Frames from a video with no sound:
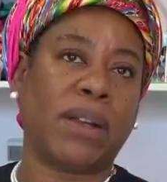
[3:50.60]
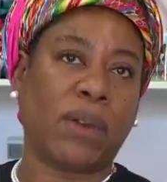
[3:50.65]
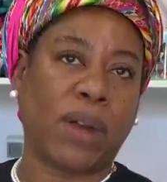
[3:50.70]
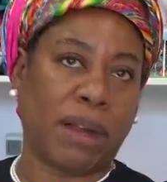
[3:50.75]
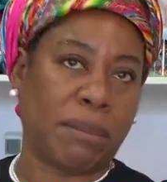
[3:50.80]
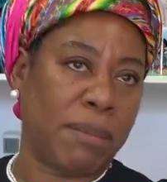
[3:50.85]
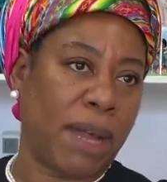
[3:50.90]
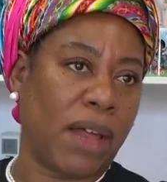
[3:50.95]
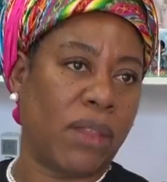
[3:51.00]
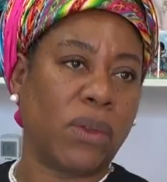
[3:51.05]

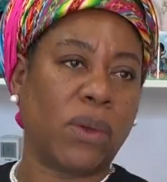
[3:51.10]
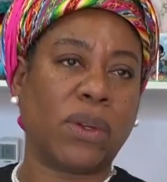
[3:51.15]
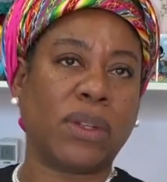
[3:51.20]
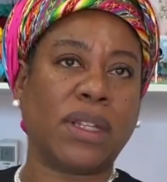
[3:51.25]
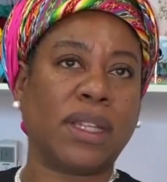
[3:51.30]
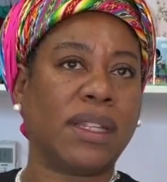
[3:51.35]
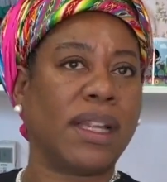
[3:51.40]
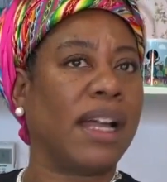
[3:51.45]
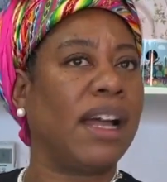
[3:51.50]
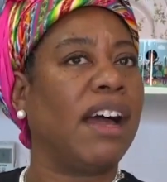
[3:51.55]
grandmother
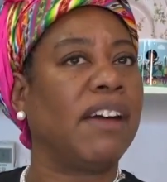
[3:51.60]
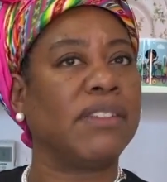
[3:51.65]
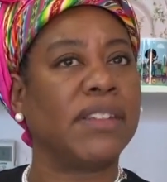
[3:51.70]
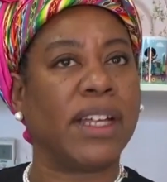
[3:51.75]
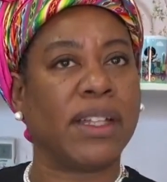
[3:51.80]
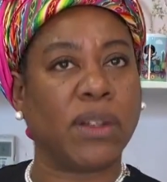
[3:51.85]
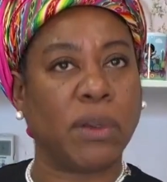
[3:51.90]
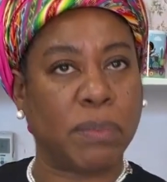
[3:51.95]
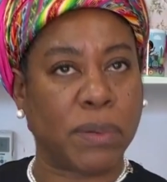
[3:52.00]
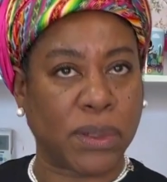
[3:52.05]
didn't have
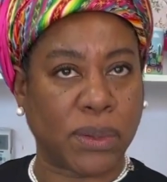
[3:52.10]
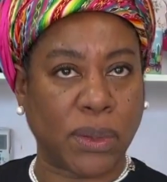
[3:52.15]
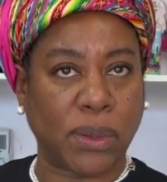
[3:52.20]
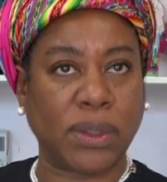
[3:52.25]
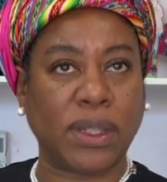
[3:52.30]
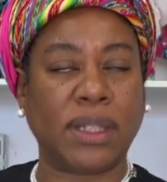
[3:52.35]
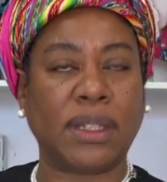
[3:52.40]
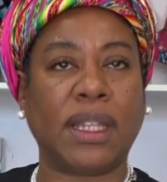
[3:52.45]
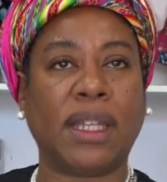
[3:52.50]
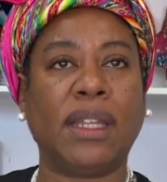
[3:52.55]
that
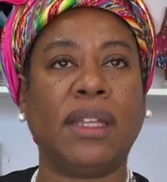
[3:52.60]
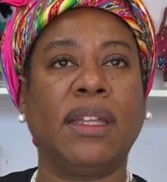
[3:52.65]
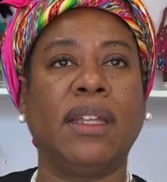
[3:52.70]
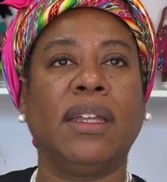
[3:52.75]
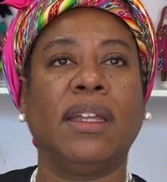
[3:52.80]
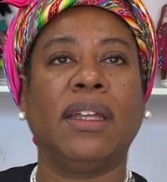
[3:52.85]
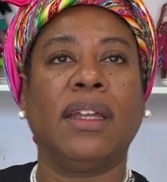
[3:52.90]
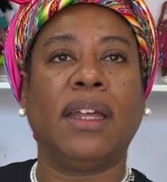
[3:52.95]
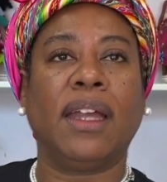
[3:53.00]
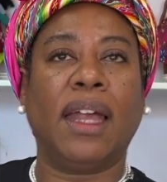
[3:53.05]
opportunity,
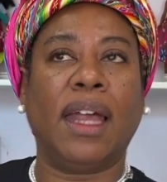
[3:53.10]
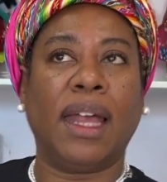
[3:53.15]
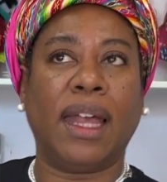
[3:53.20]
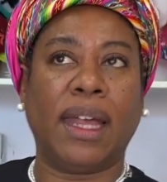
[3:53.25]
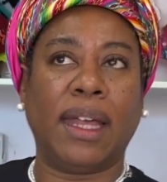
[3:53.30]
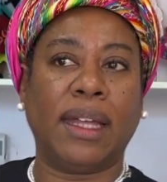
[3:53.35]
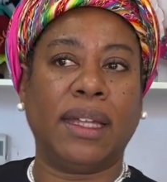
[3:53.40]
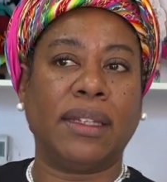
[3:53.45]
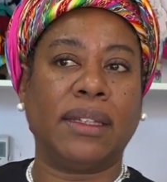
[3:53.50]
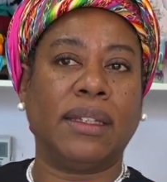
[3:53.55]

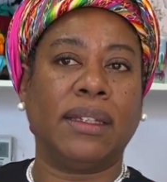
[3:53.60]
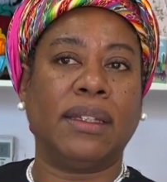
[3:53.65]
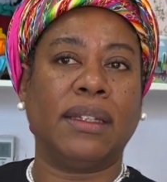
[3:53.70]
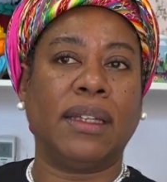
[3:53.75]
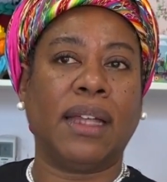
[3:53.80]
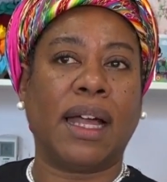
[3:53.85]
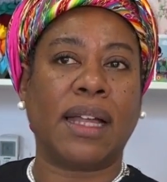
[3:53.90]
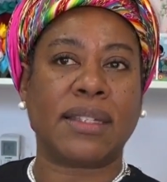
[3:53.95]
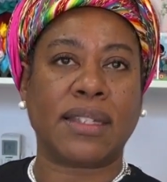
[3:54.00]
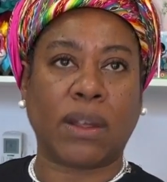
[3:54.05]
and
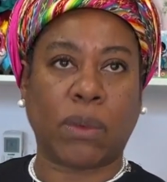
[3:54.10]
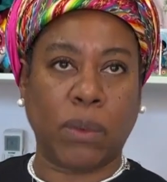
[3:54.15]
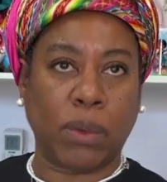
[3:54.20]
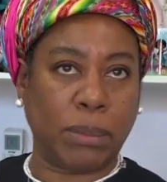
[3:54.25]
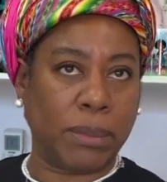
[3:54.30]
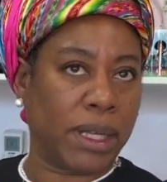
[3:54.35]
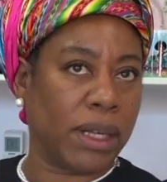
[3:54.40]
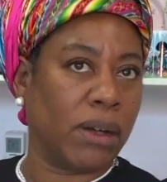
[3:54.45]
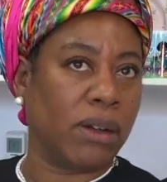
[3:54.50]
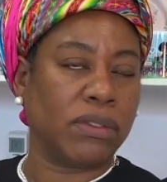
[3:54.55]
as a
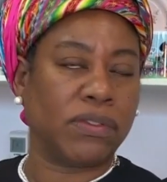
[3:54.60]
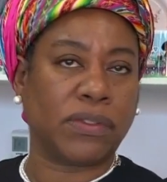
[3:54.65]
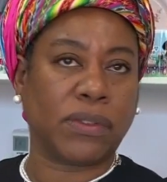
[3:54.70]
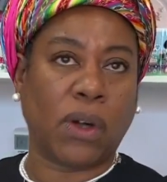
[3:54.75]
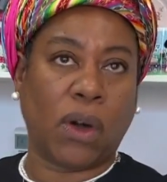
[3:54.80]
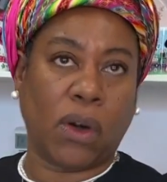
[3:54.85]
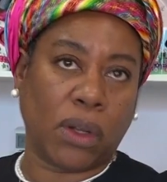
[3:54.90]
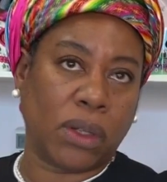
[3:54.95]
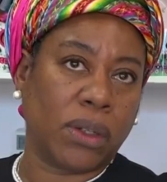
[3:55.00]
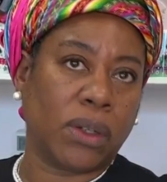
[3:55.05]
woman of
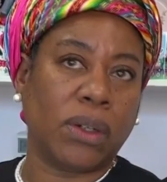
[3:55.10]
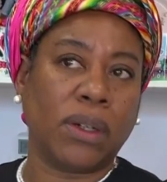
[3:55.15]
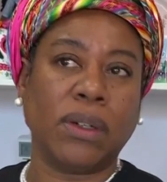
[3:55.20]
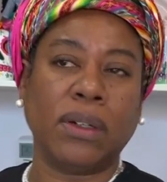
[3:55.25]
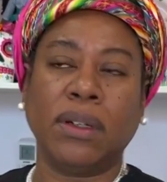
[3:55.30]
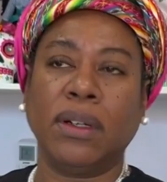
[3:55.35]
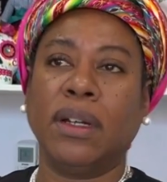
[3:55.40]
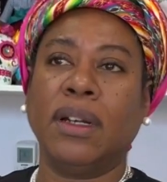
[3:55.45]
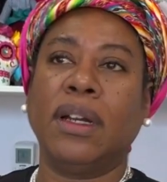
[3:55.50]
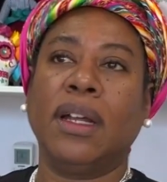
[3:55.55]

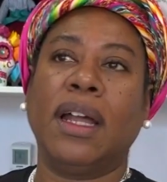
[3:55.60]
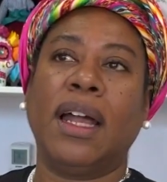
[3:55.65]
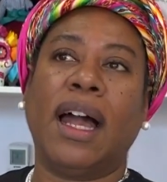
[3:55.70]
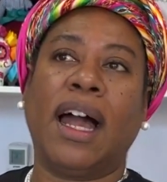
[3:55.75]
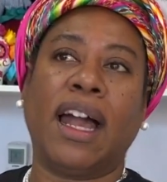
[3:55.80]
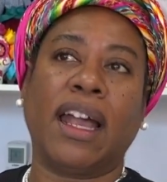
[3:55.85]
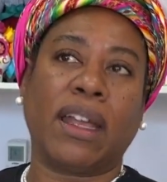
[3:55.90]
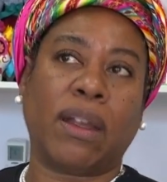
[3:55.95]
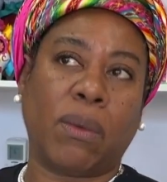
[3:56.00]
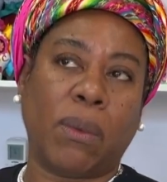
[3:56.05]
color,
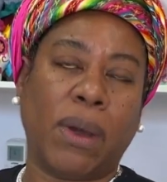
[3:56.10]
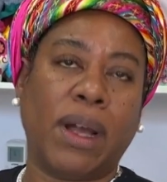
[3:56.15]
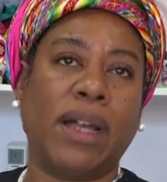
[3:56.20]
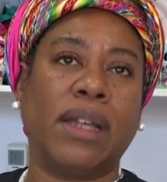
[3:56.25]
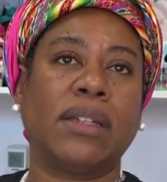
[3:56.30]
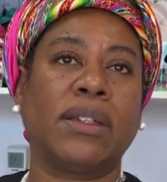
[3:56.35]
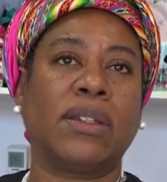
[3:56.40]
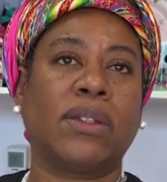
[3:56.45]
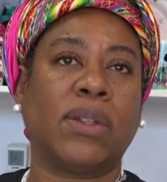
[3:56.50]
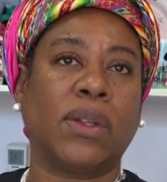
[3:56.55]
I
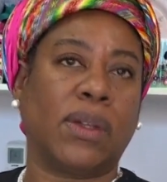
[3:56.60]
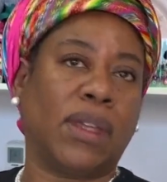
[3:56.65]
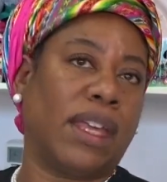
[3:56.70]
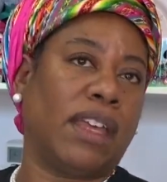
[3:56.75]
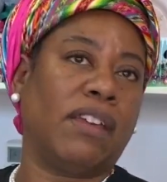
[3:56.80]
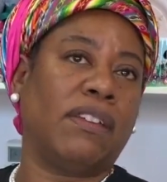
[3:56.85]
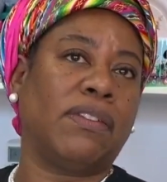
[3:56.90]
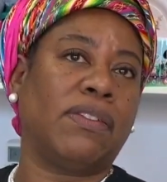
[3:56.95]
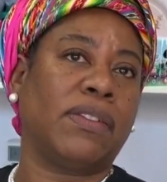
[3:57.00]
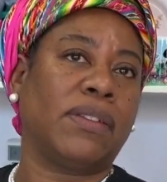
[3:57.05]
want to
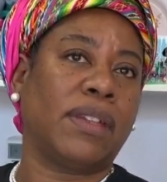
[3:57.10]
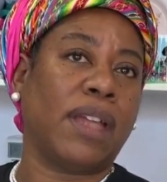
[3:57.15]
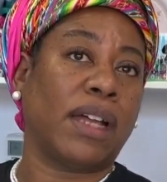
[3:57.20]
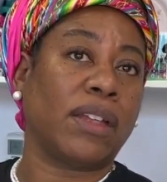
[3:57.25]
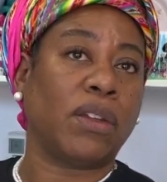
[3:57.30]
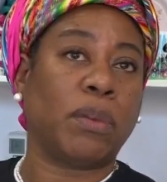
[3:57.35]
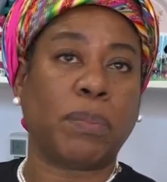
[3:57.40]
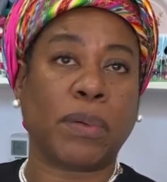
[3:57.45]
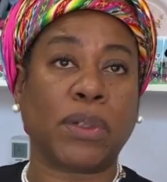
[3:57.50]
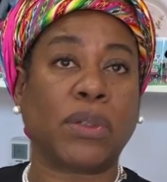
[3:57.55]
give
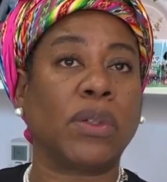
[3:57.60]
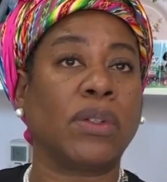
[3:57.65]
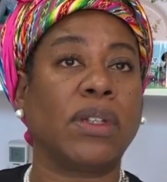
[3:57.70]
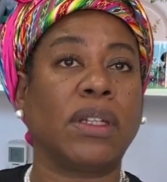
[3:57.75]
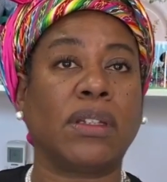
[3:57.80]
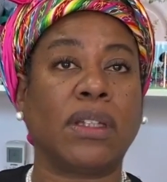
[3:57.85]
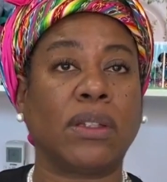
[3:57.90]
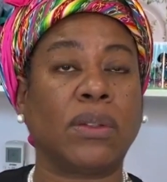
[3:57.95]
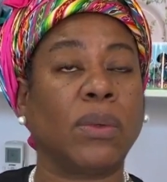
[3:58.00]
that opportunity